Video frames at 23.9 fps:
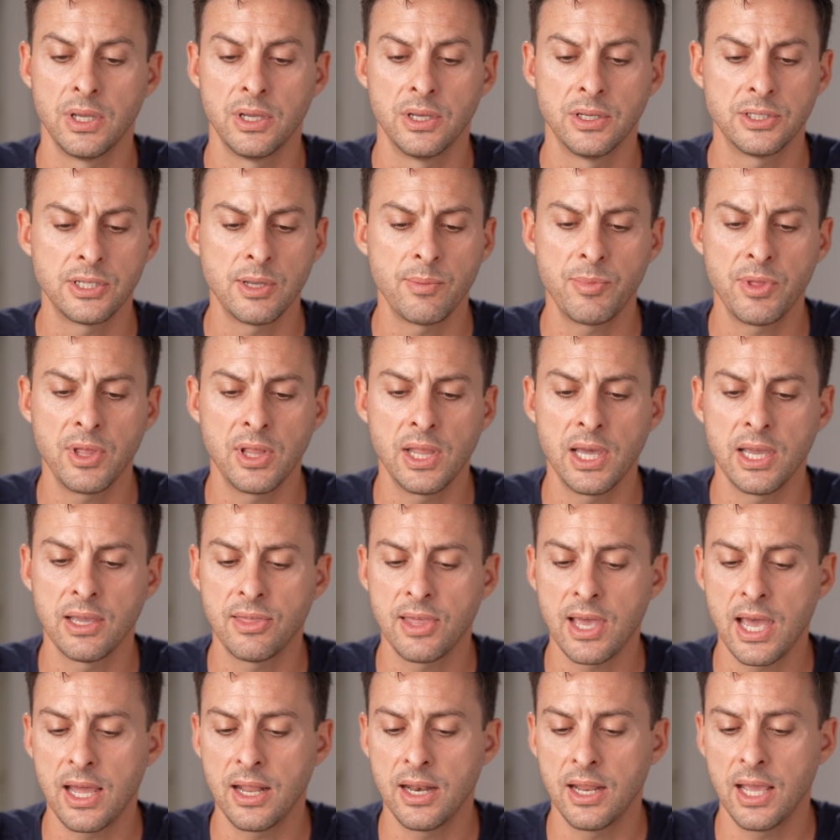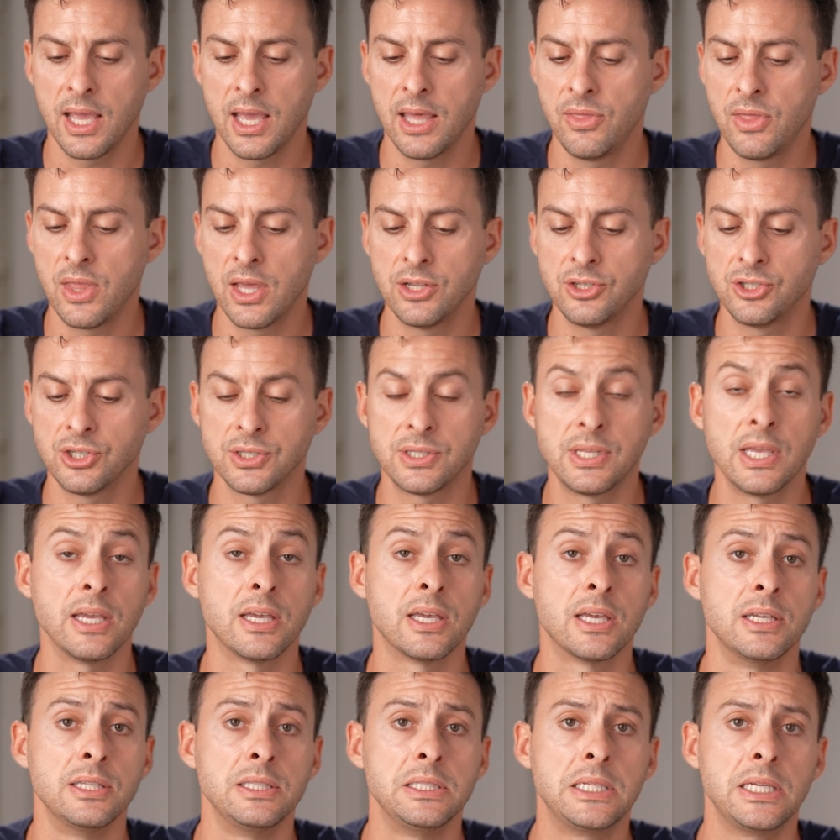Something like that, and then just hit
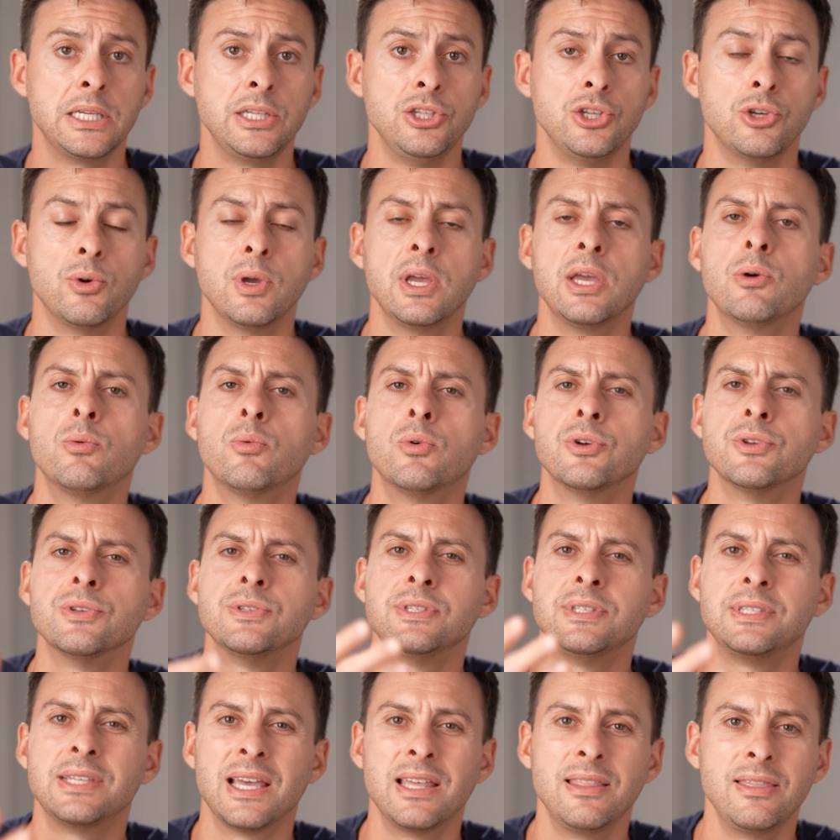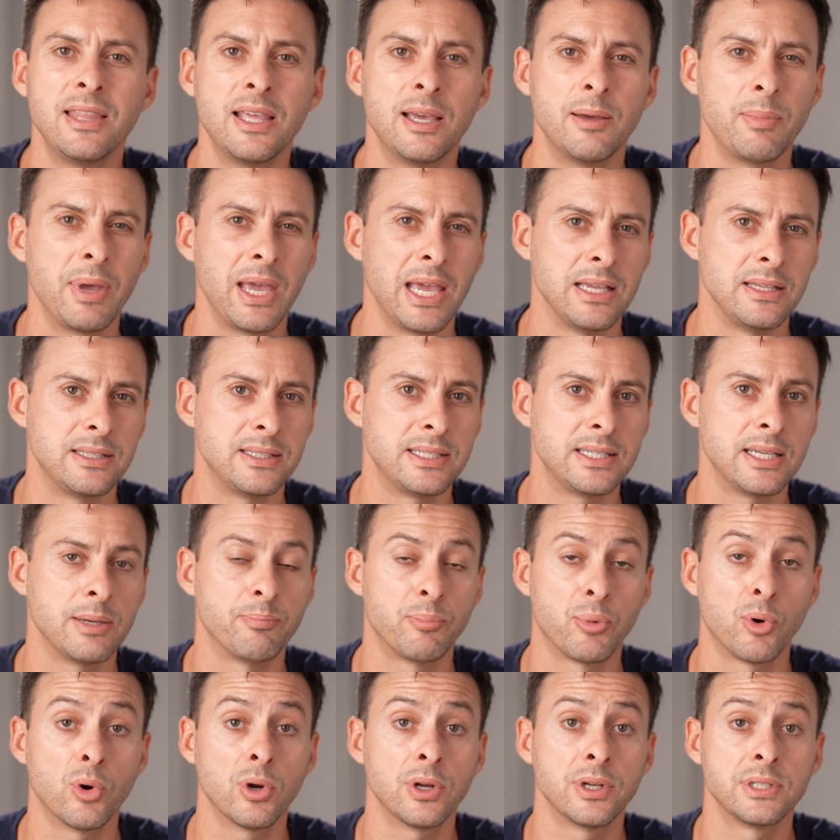continue. It will send them a
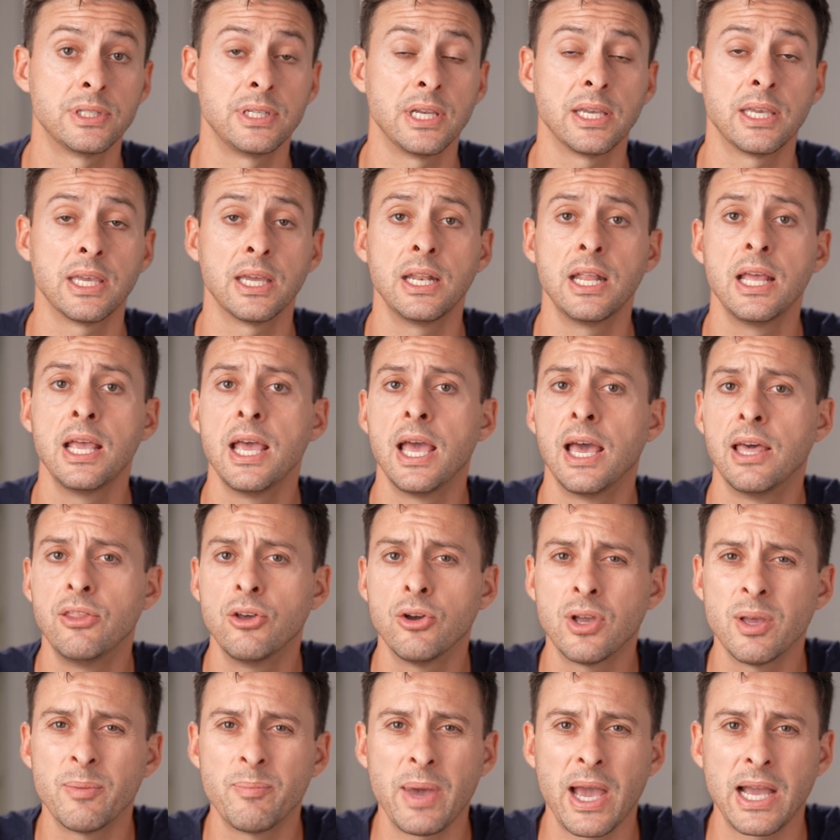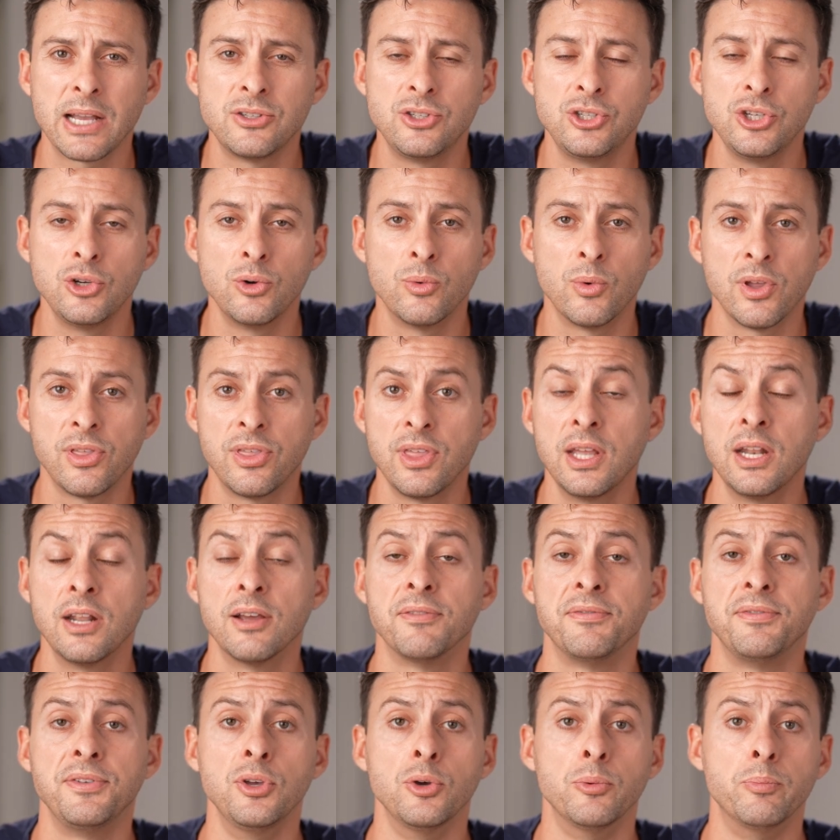tip or ticket, and they'll get back to you within a
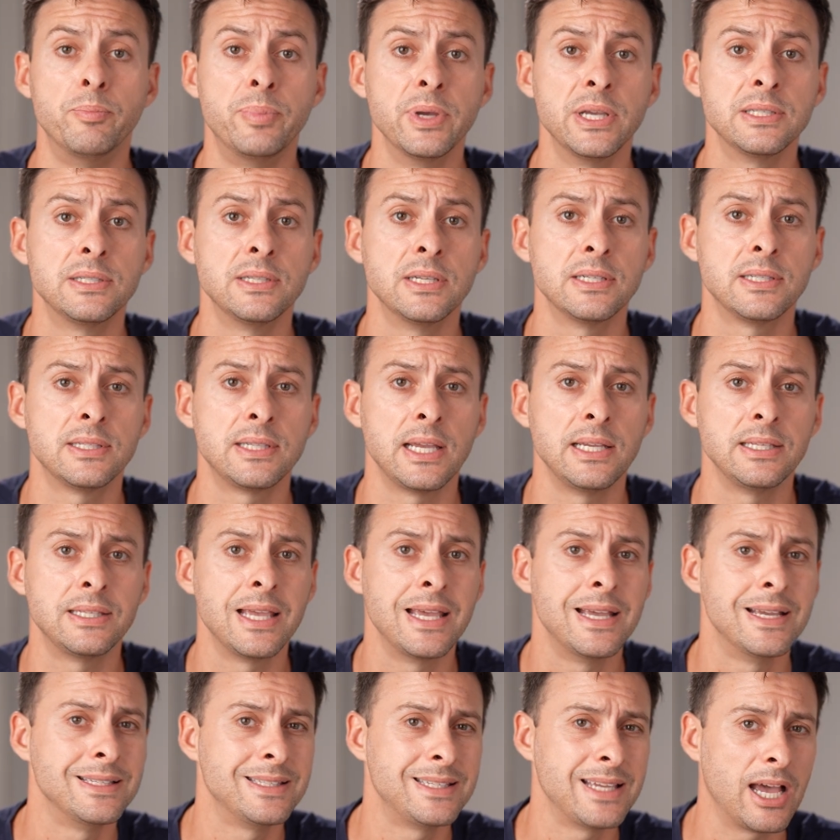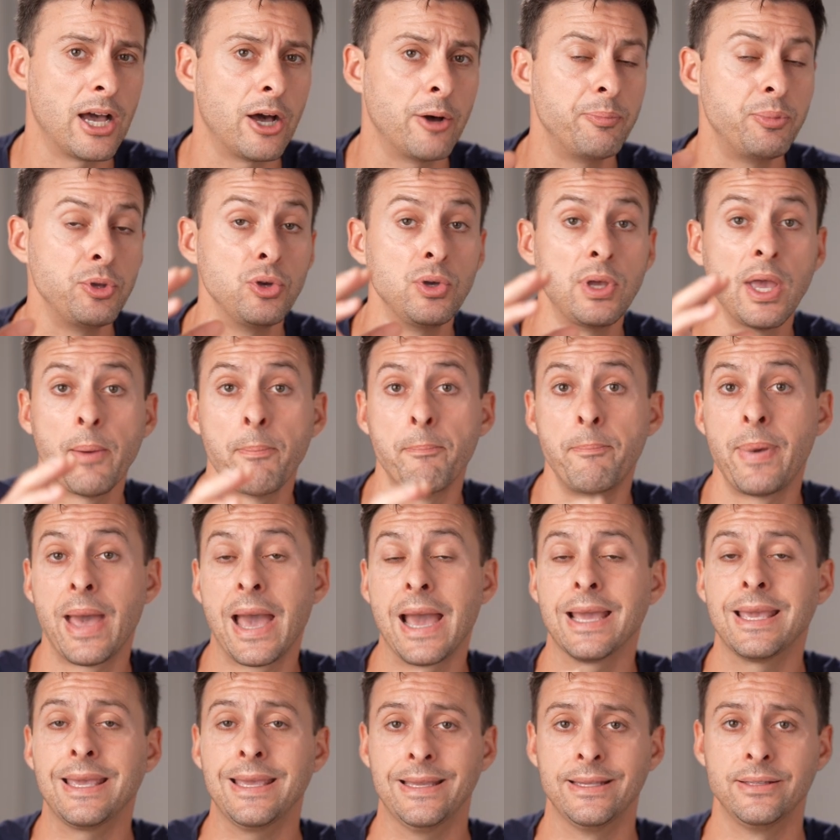few business days to help you get
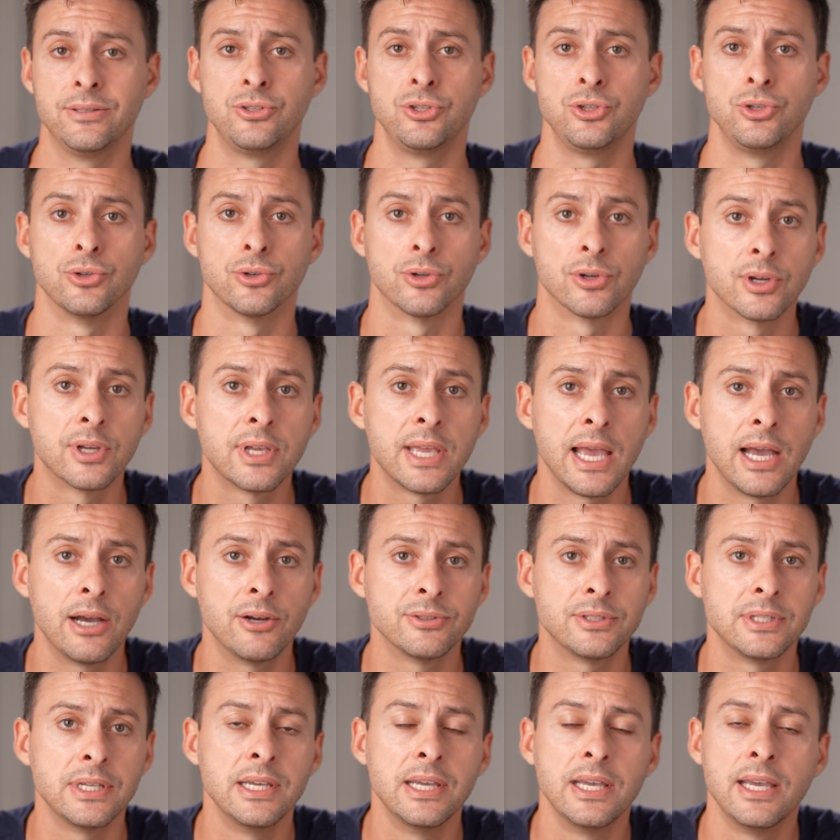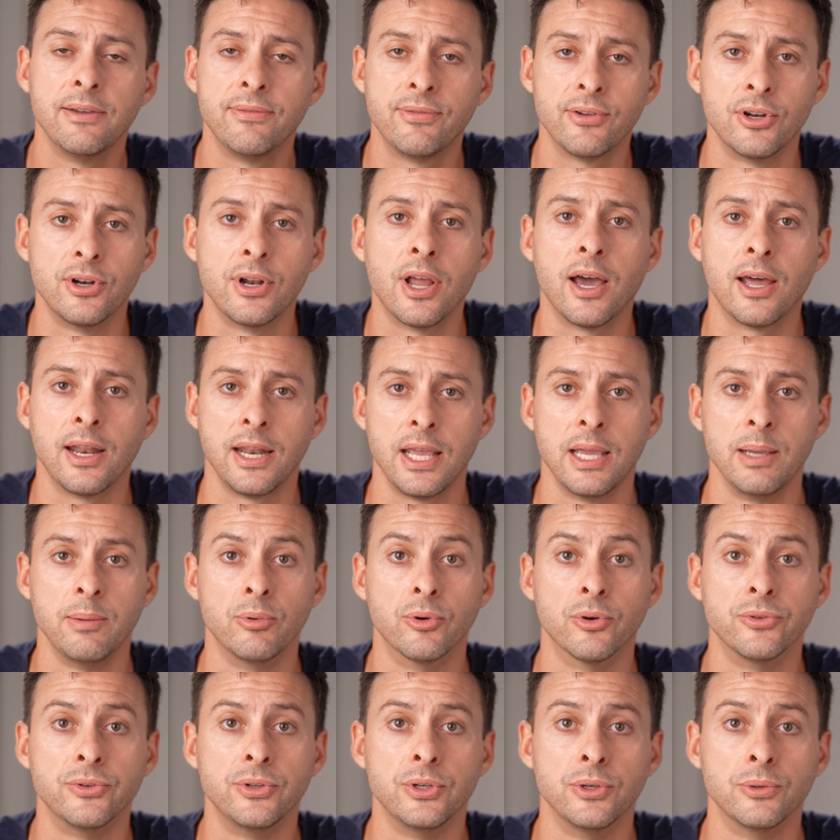back into your account if you're not
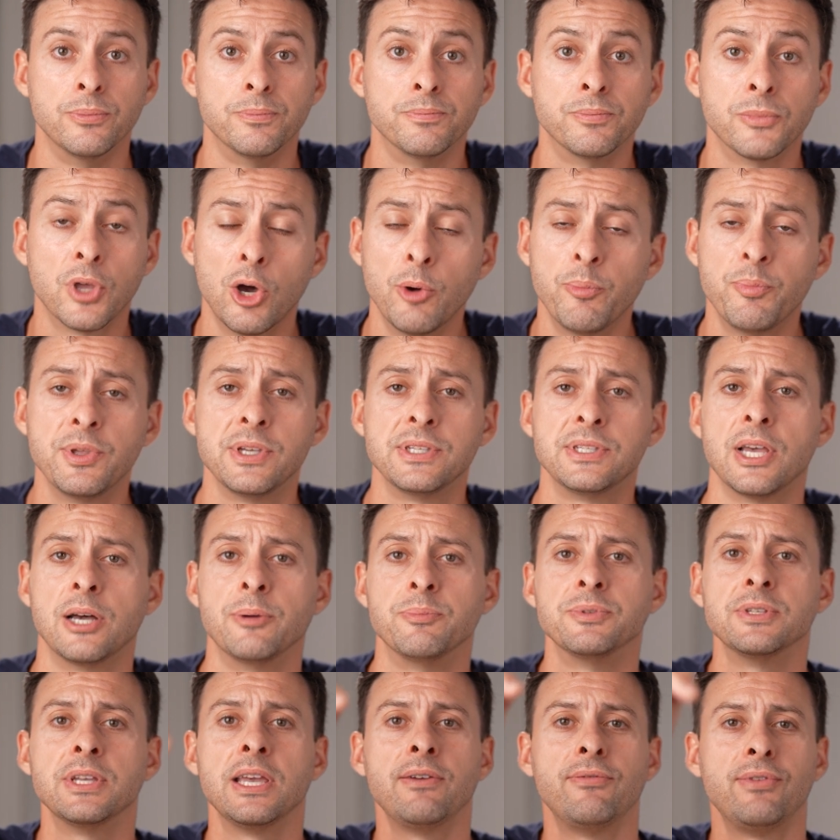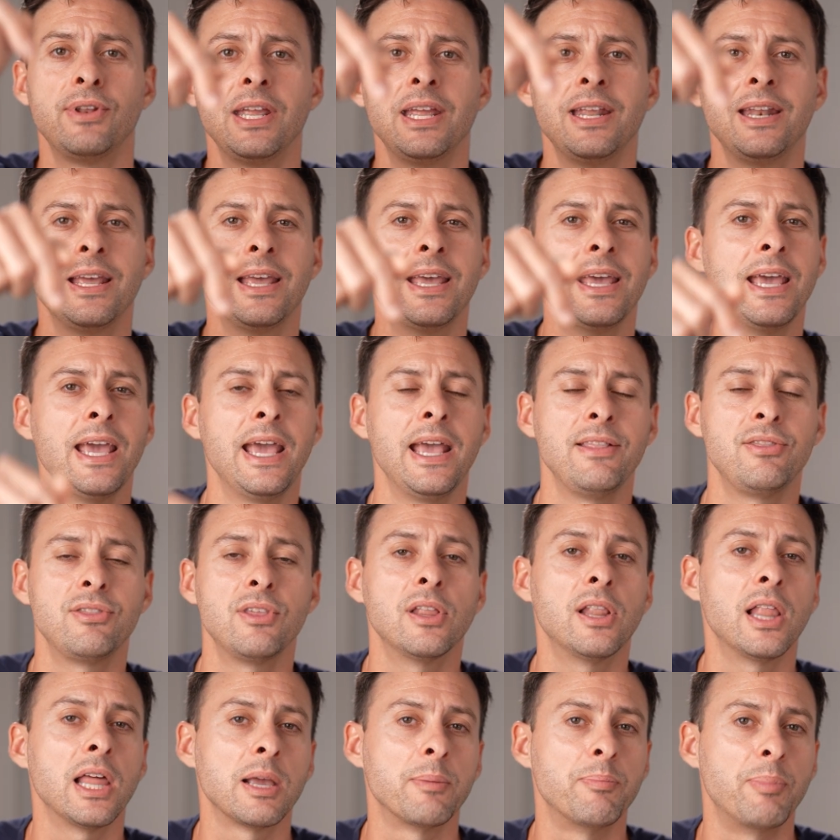able to. Hope this helps. If it did, hit
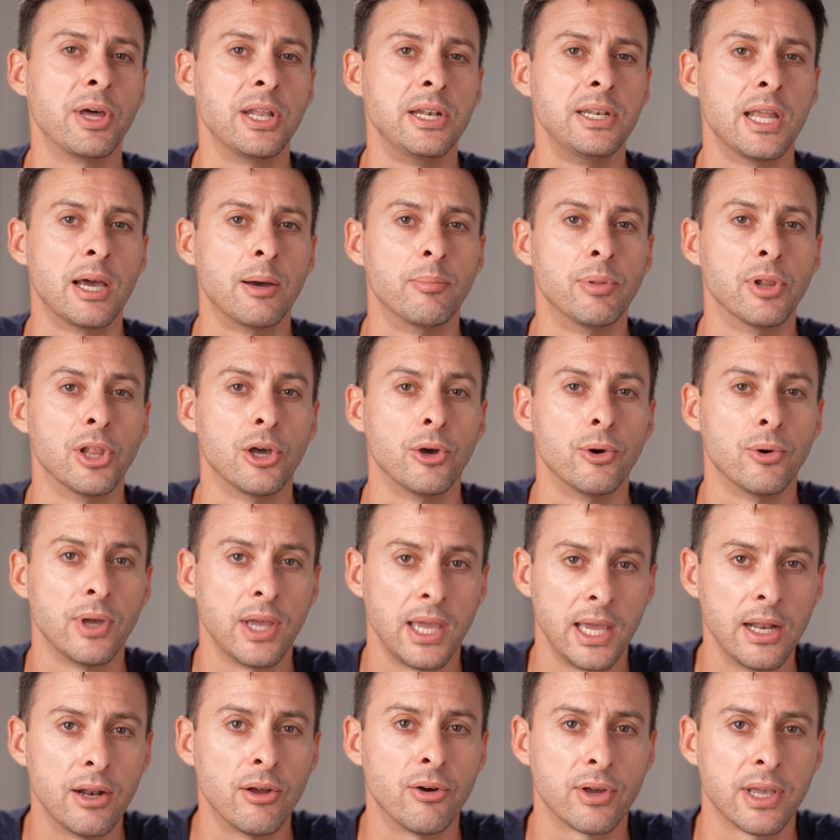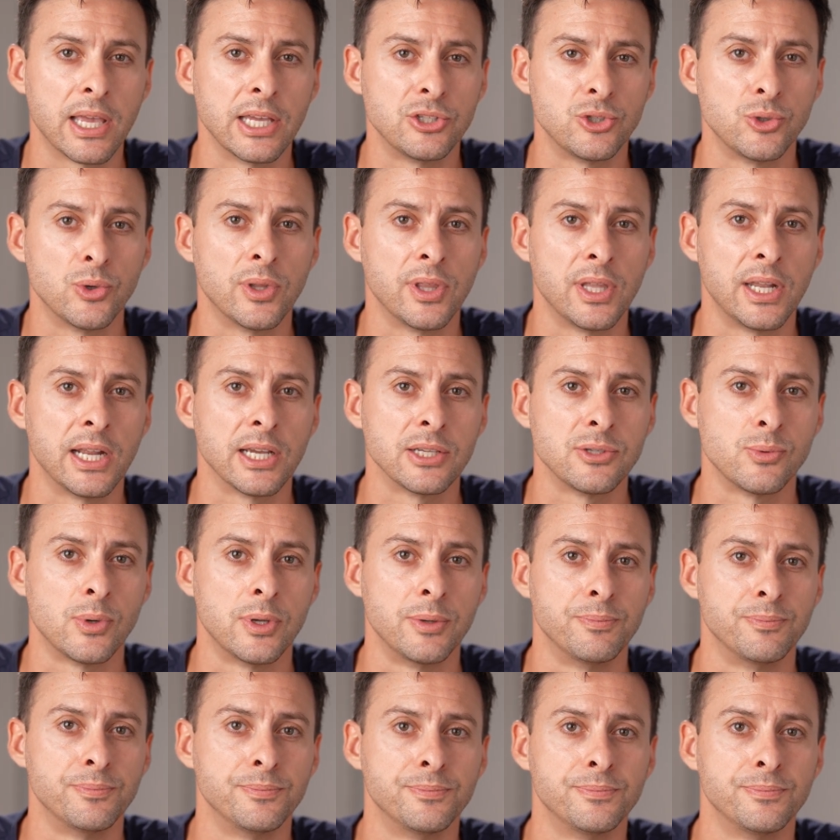the like button down below, and I'll catch you on the next one.